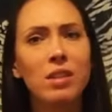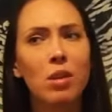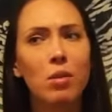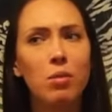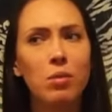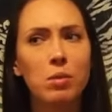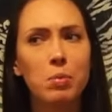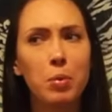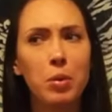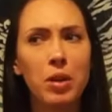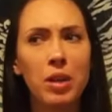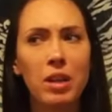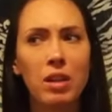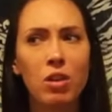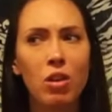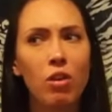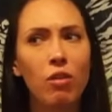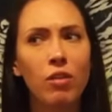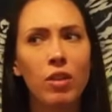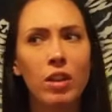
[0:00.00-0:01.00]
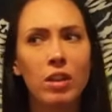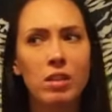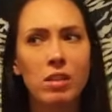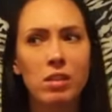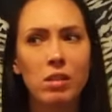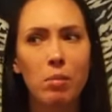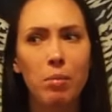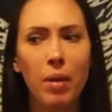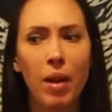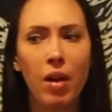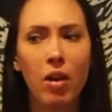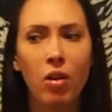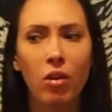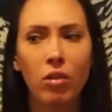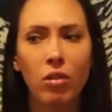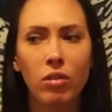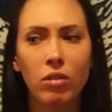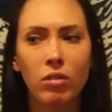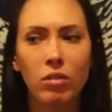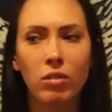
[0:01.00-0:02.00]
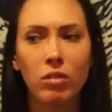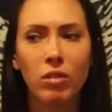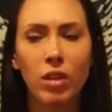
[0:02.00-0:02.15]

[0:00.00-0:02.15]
I was pretty nervous about,